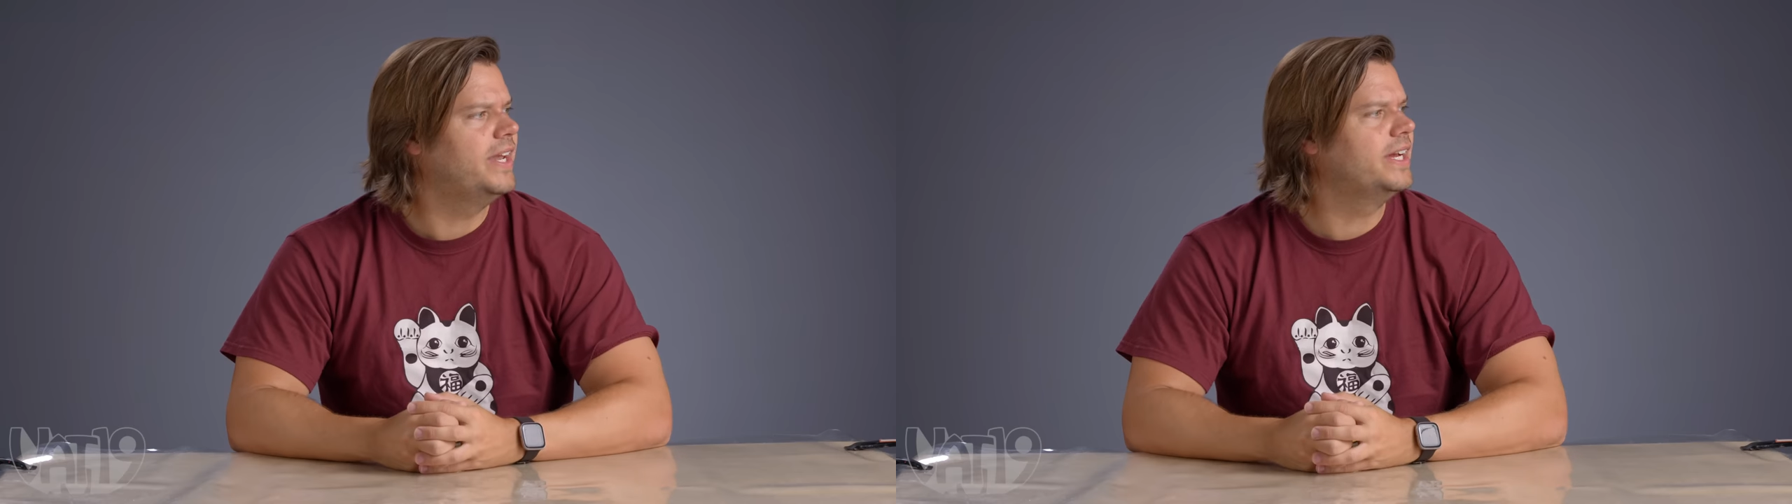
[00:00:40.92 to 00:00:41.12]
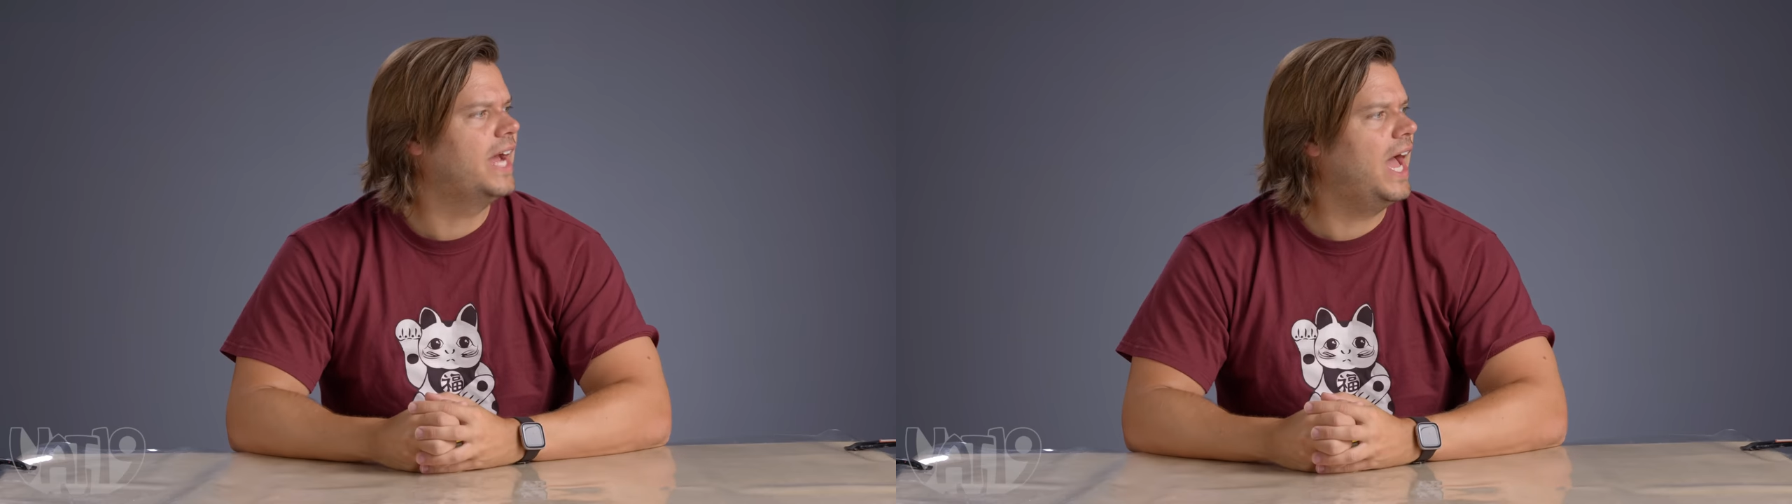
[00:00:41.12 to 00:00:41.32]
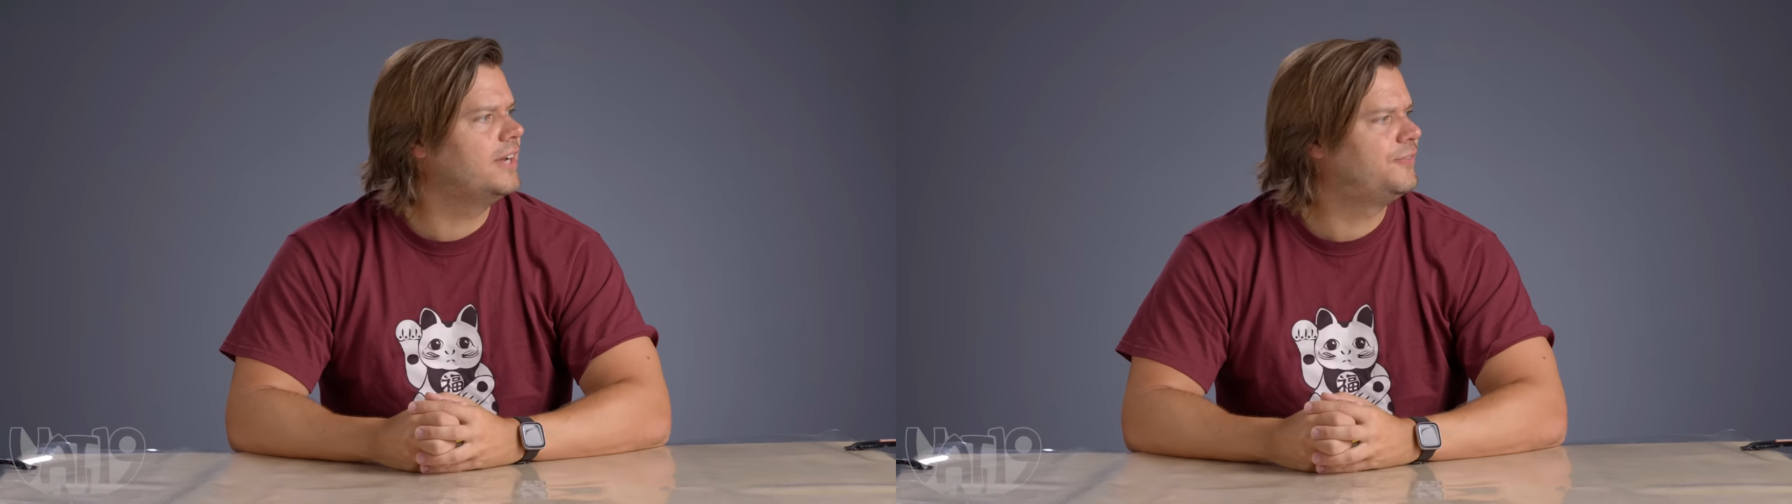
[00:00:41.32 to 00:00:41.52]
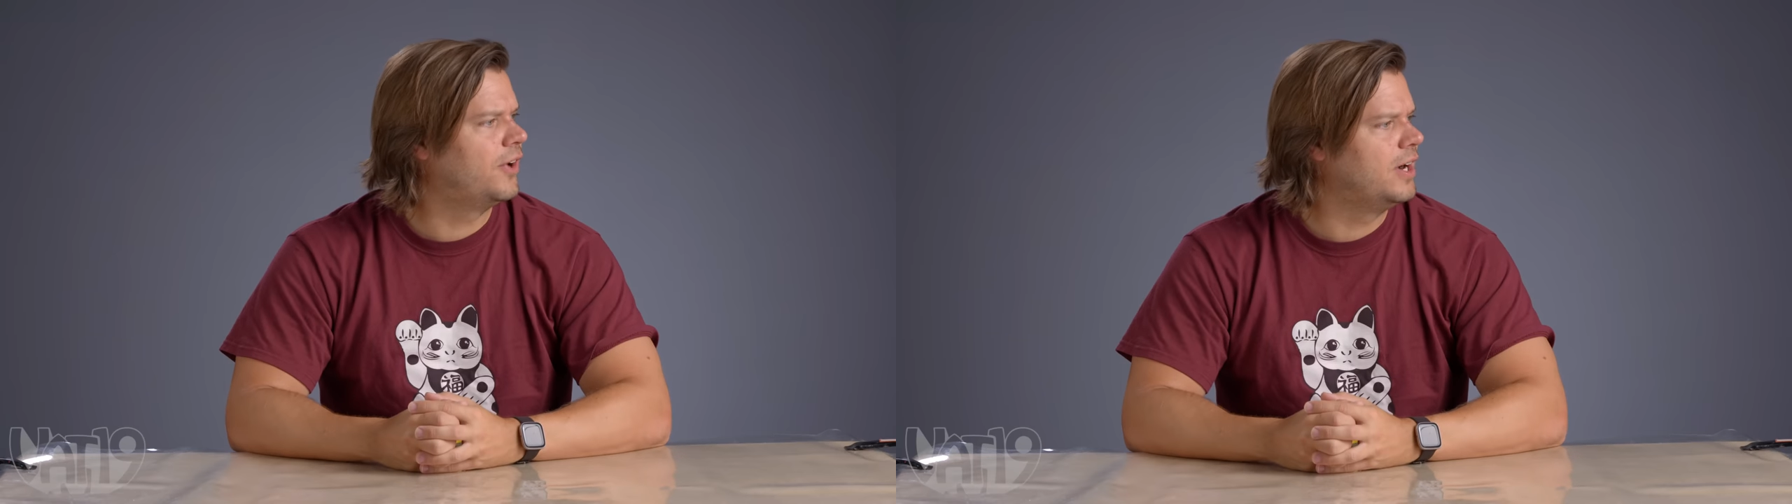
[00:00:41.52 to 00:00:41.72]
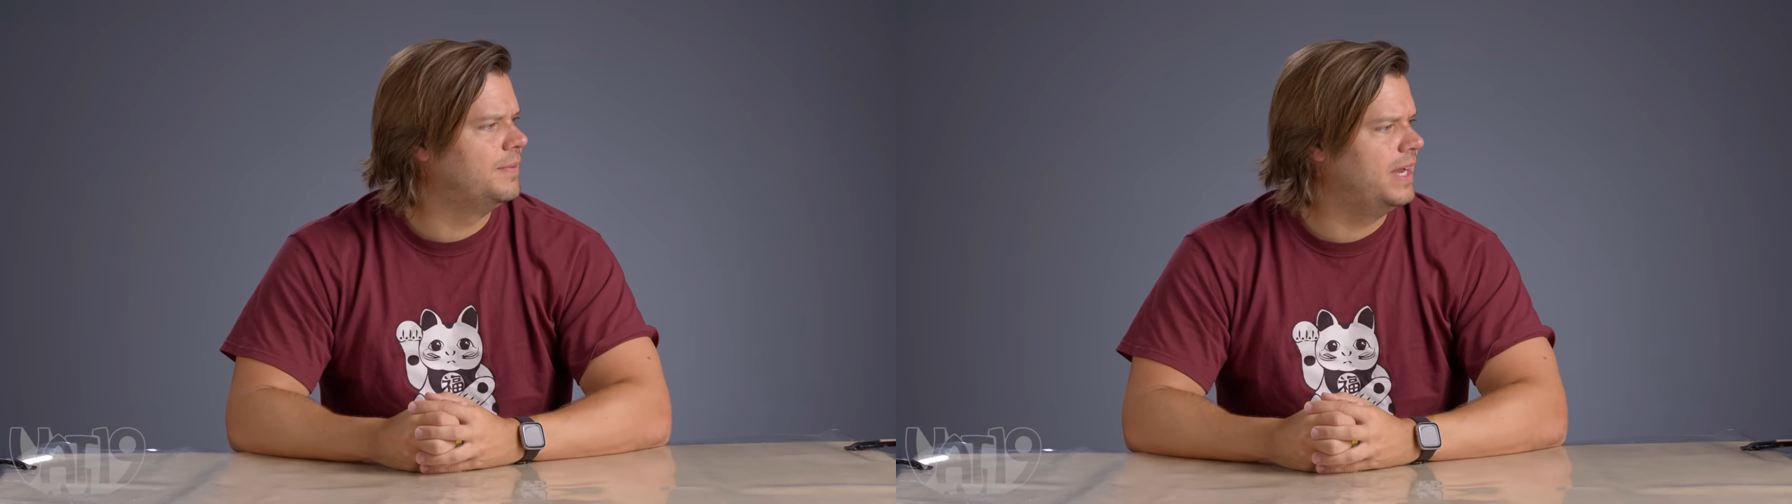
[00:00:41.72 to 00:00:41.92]
do you got
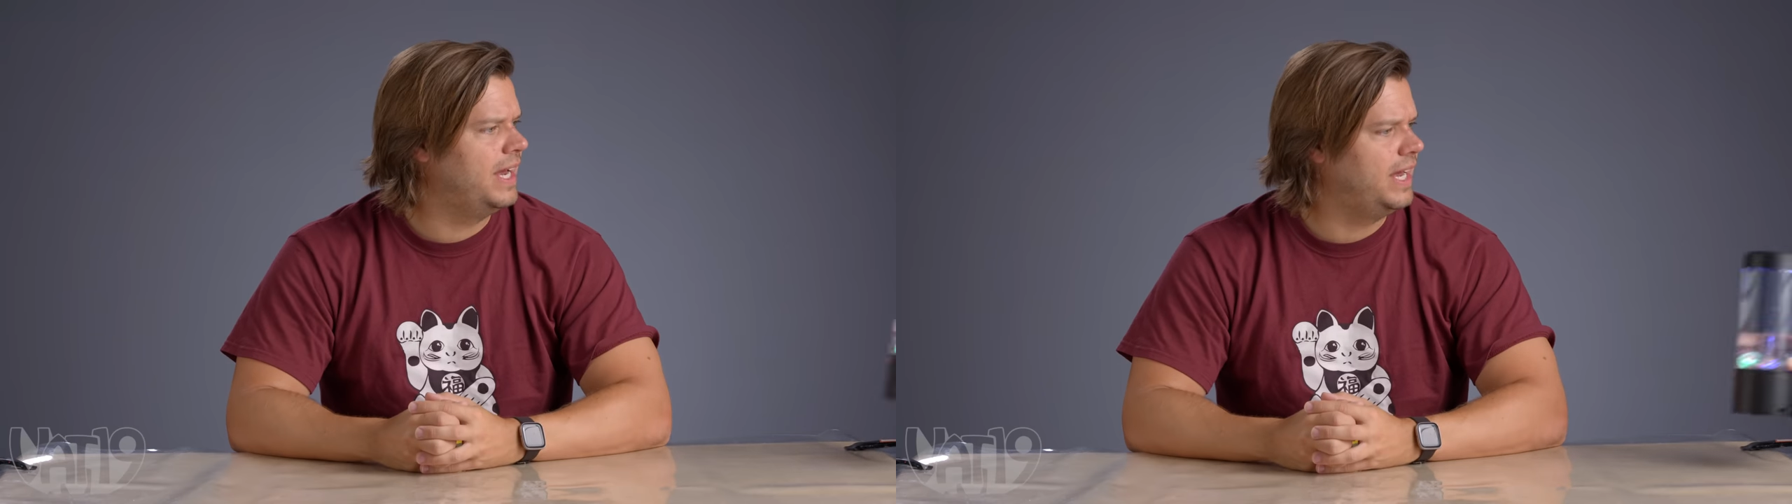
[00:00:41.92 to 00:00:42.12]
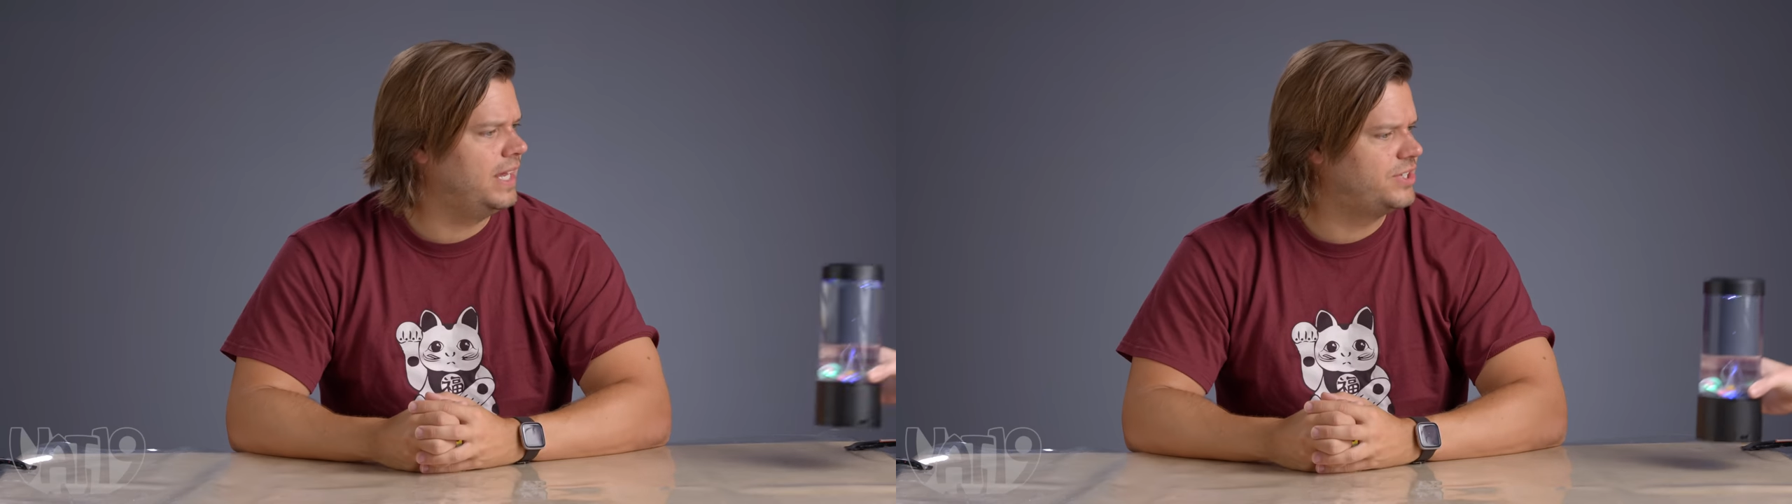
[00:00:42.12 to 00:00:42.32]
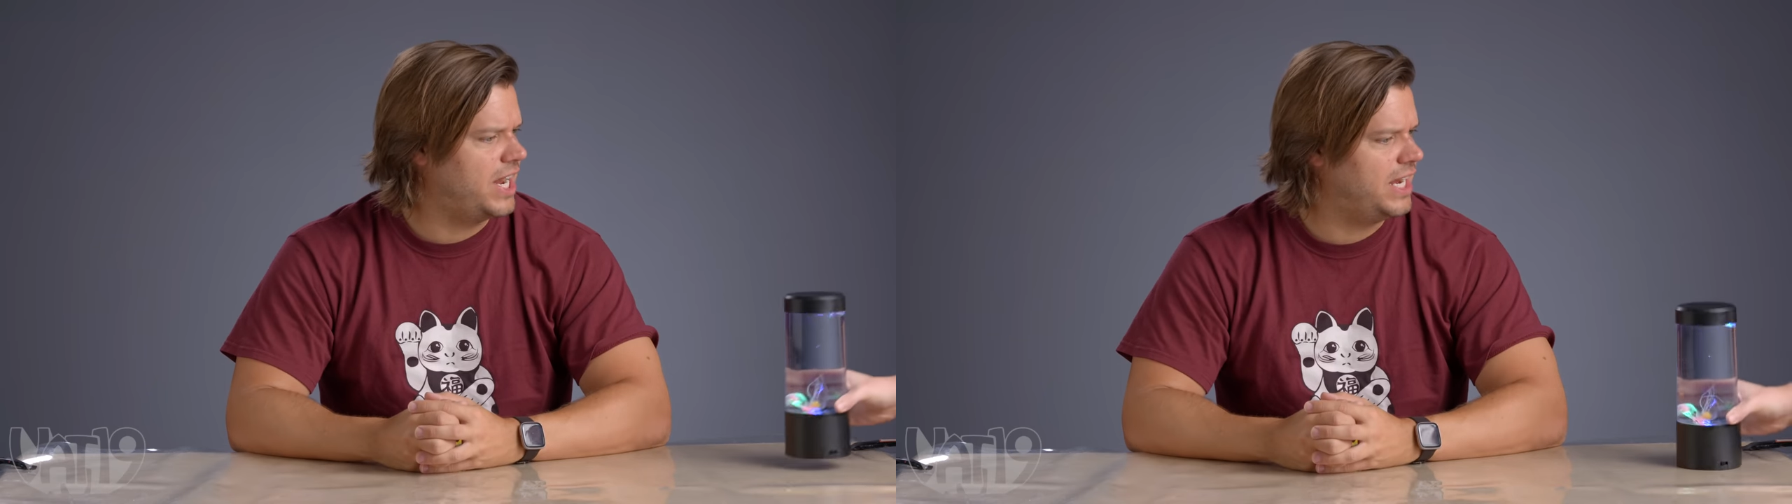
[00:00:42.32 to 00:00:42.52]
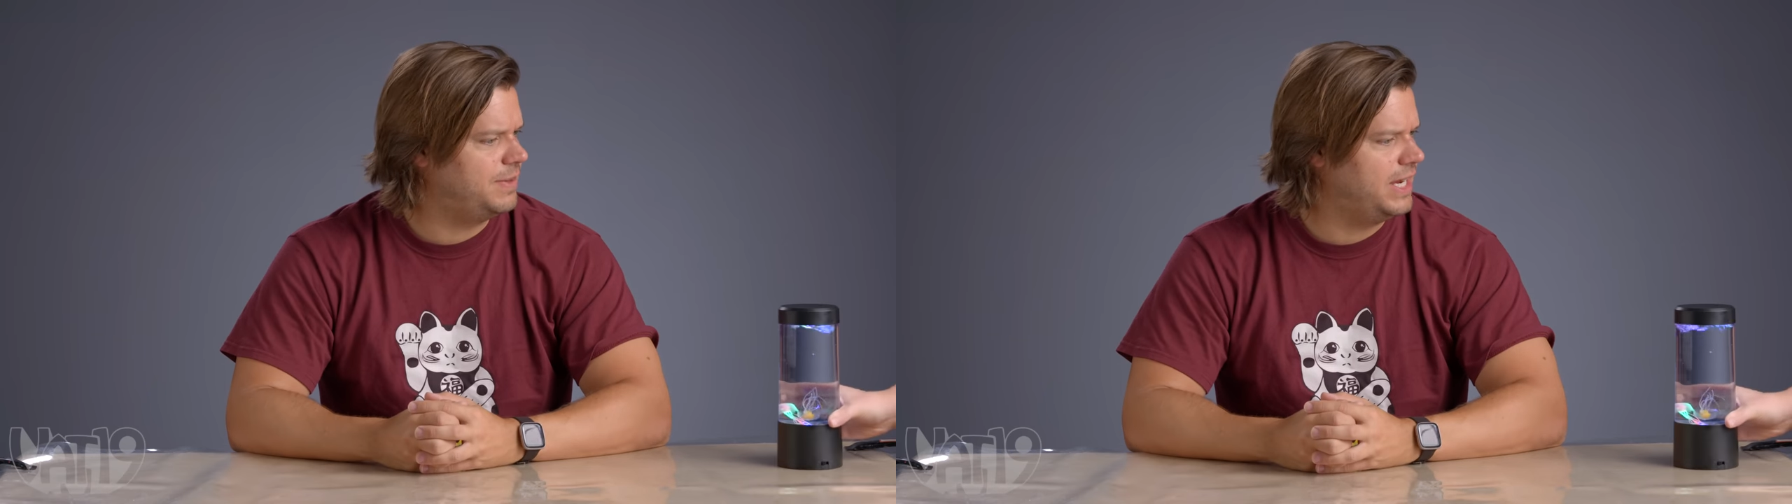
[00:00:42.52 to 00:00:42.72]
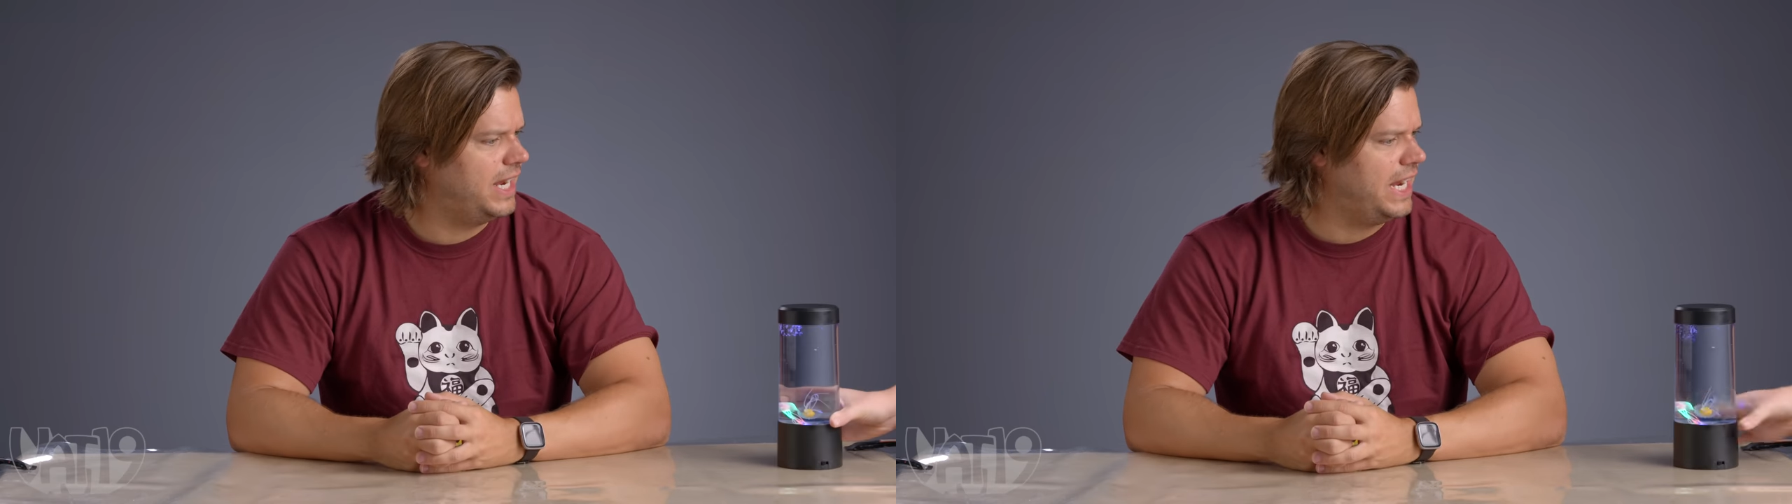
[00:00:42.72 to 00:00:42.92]
for me,
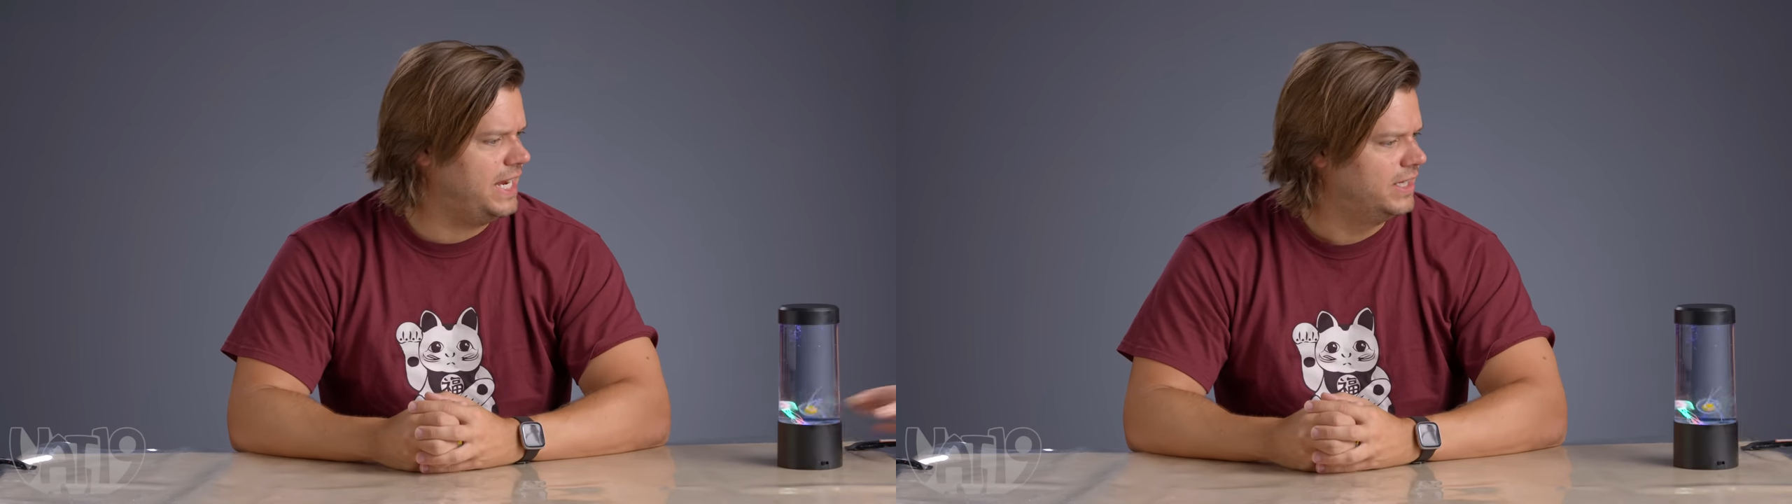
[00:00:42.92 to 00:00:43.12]
Jamie?